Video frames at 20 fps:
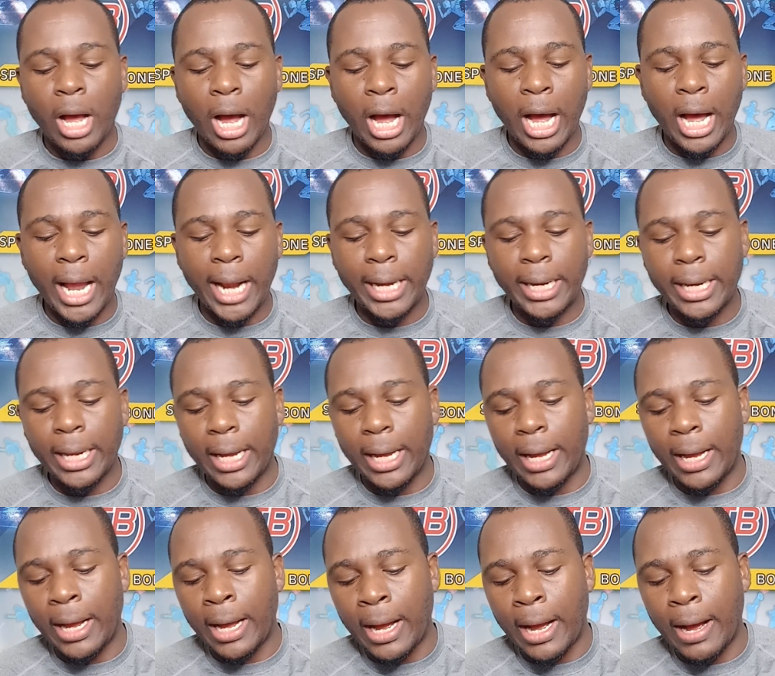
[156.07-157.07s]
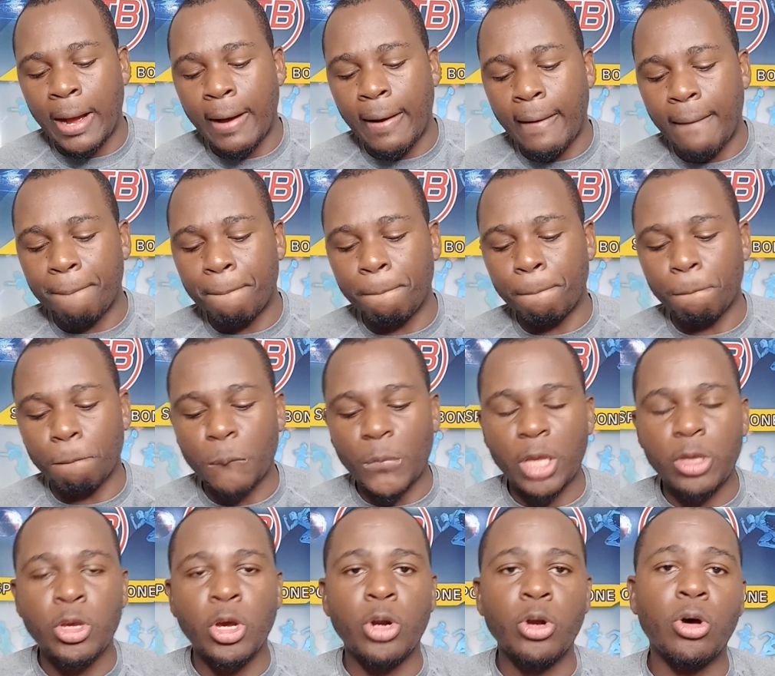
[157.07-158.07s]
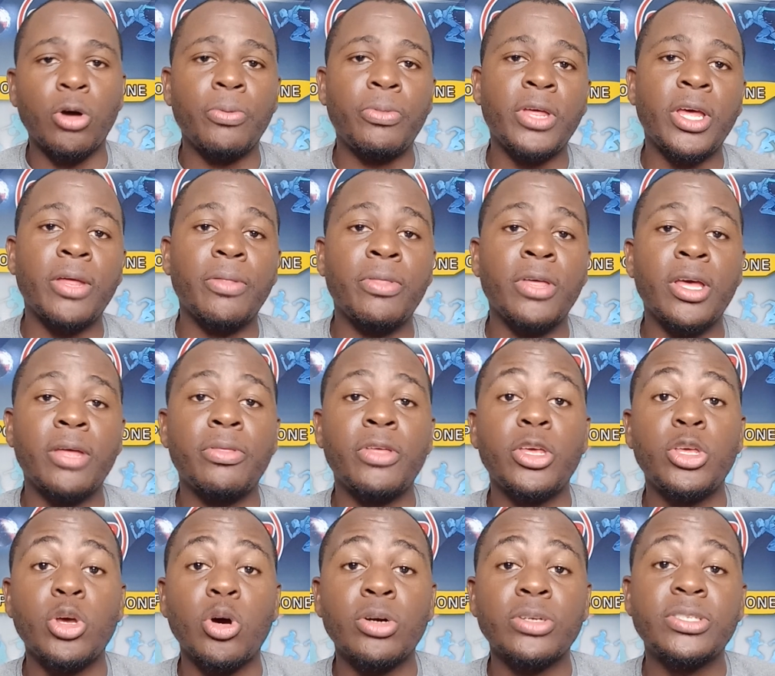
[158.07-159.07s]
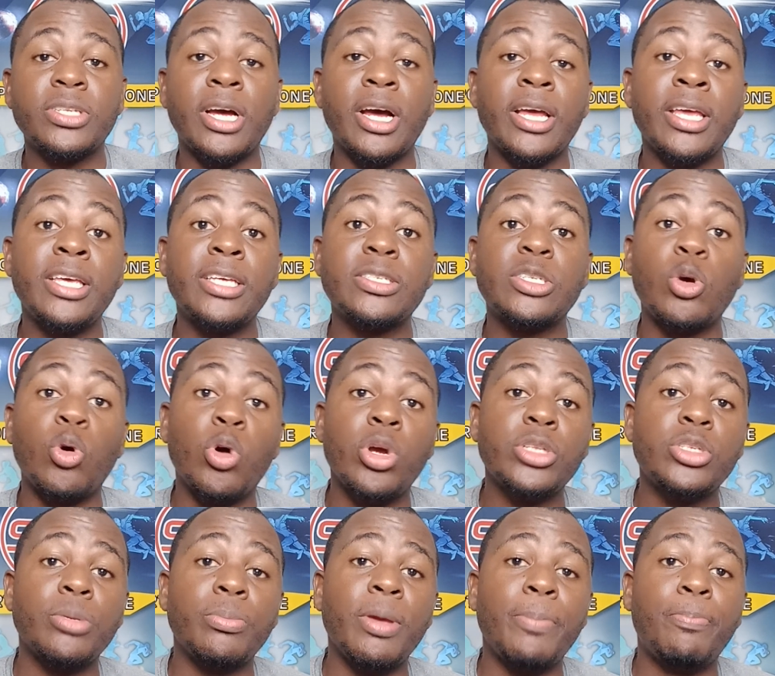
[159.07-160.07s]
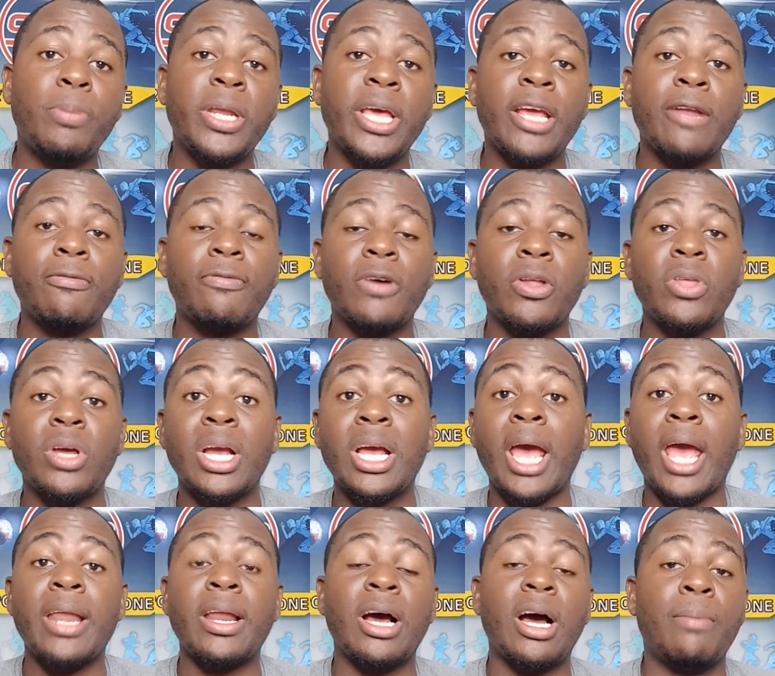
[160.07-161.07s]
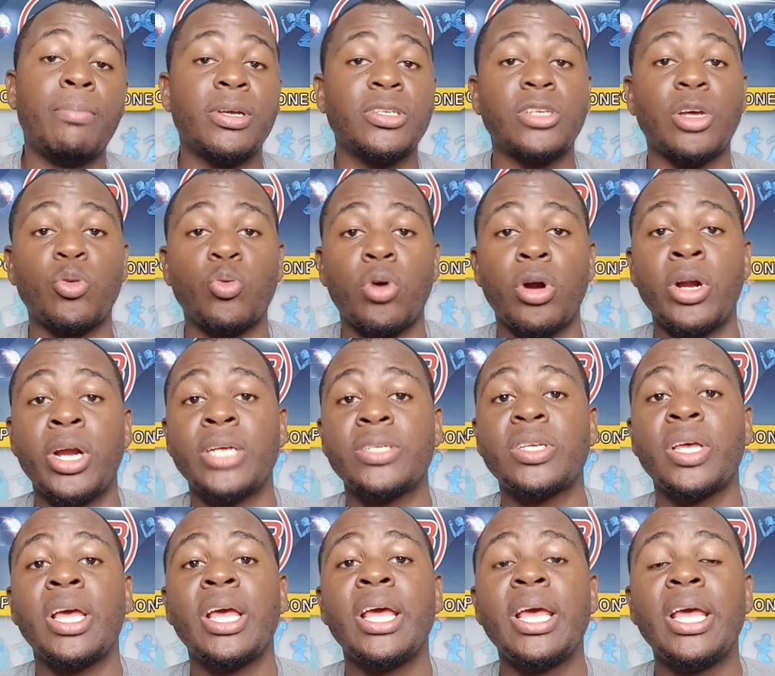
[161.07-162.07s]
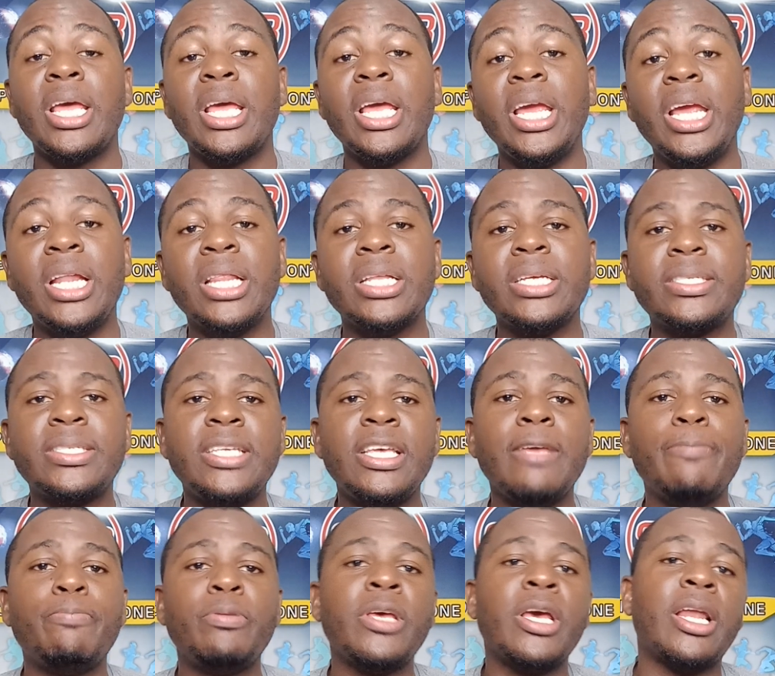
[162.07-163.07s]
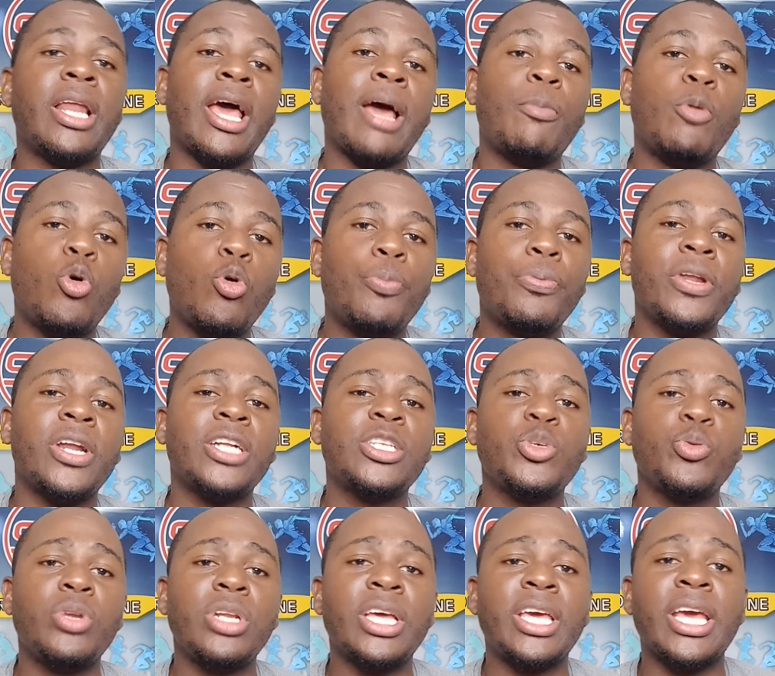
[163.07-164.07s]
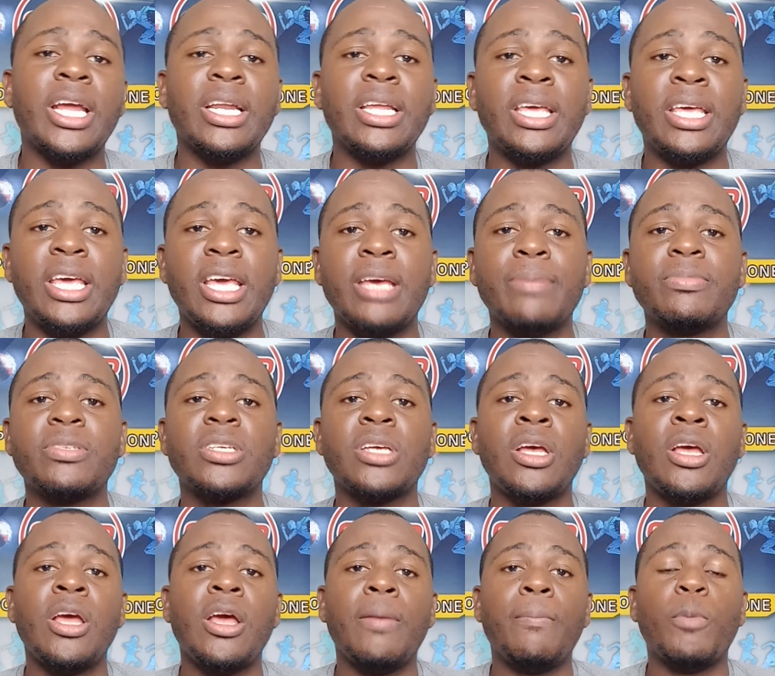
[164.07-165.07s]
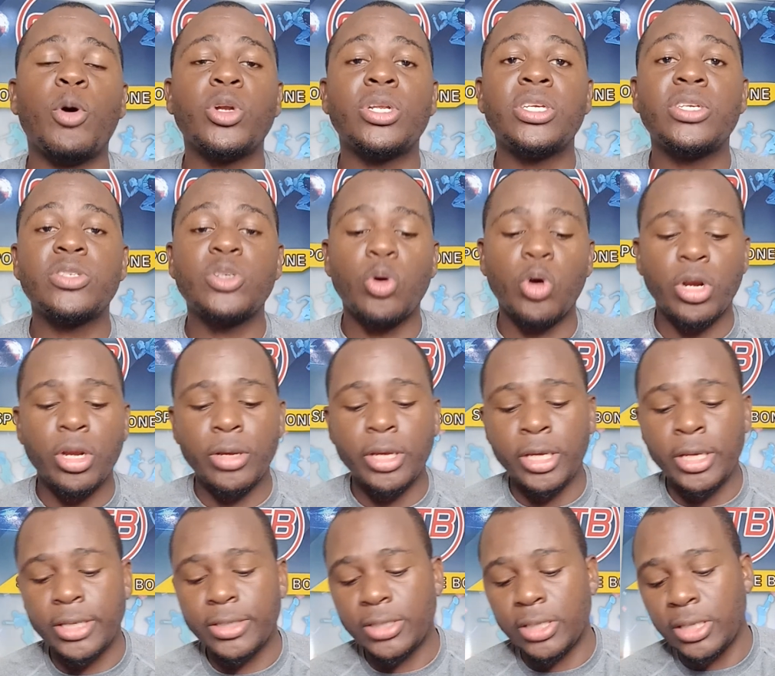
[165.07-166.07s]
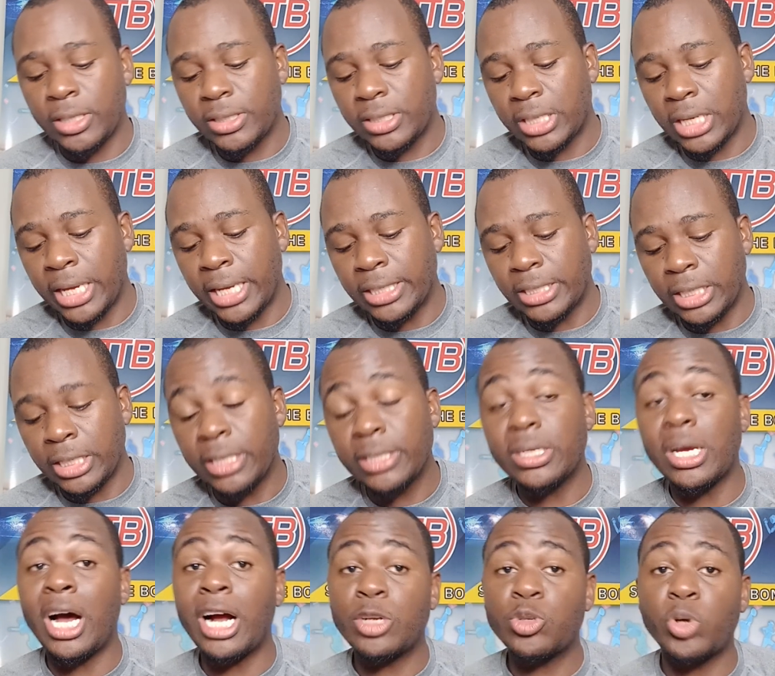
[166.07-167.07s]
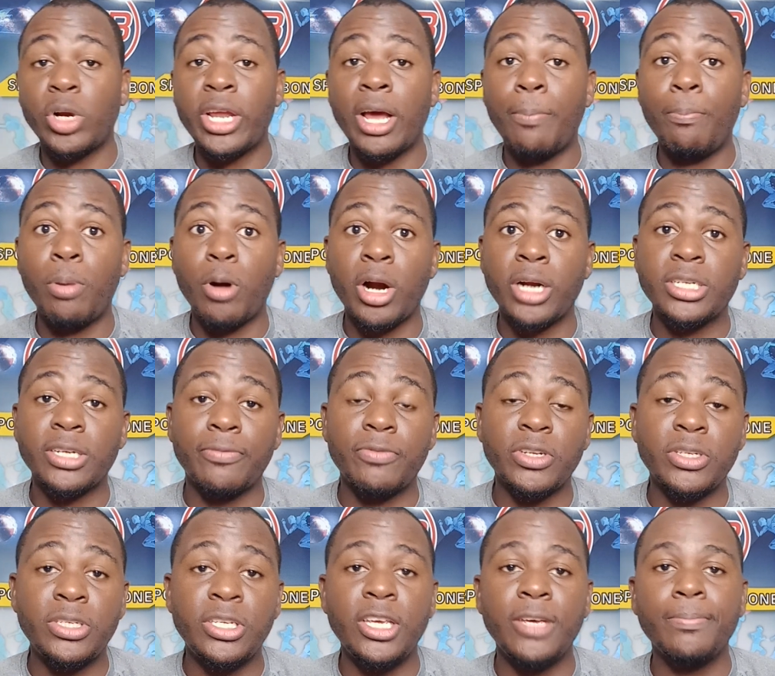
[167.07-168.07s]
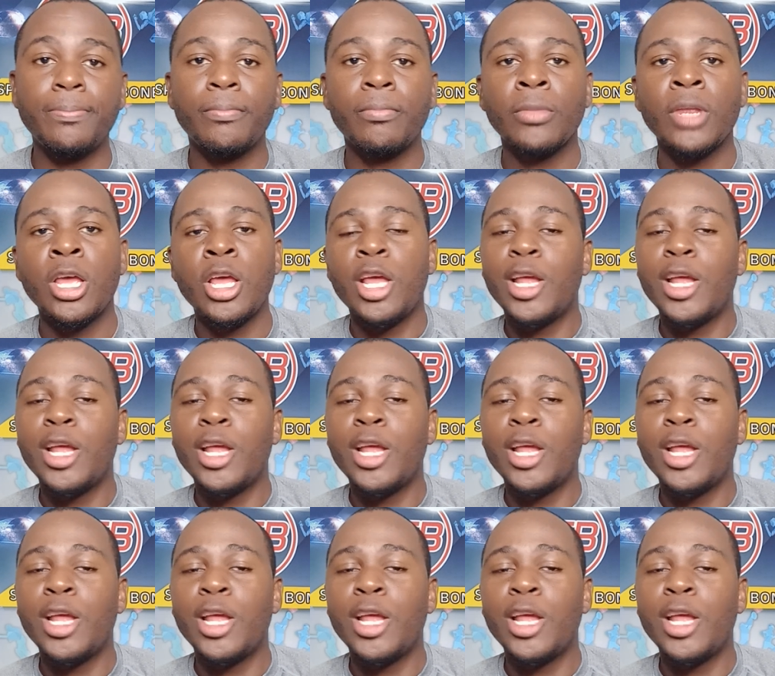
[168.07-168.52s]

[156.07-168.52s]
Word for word: And, um, you know, the, the, the youngster, he's going to be playing for the Guyana Amazon Warriors in the CPL. I'm hoping that he will get games, but he's going to, his, his slate is actually a part of the team.